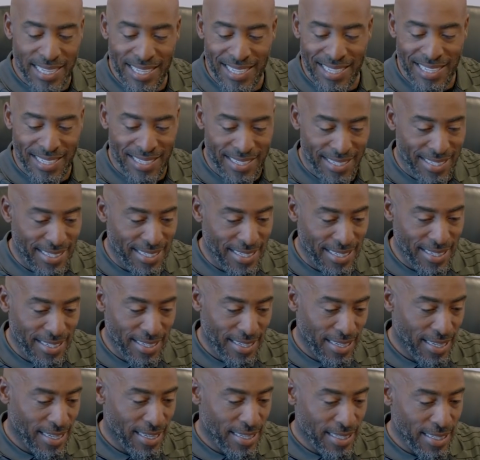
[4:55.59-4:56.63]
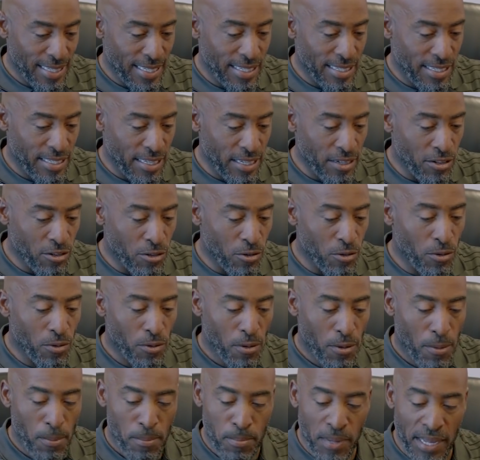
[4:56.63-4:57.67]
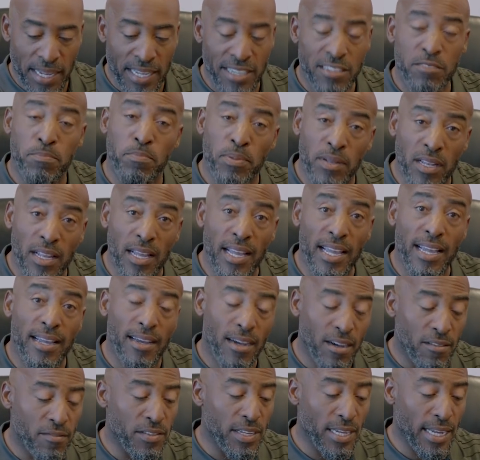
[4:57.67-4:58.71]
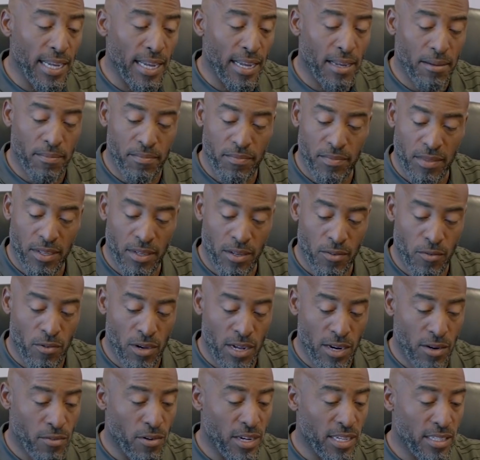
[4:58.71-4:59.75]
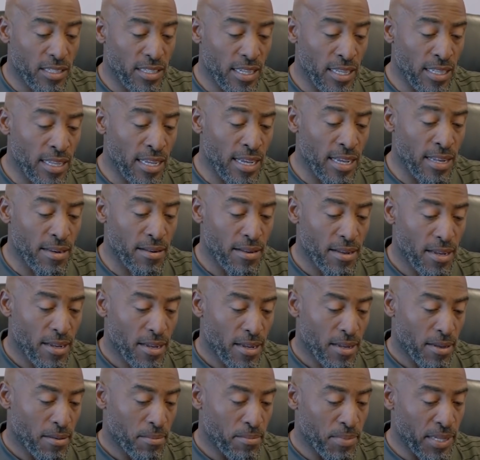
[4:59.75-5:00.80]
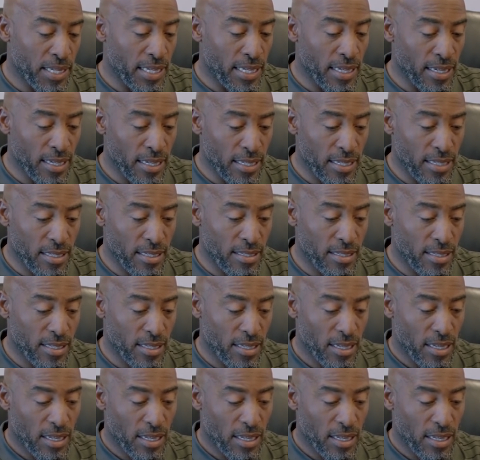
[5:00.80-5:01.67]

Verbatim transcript: is the single biggest play of the game. And why do I say that? Because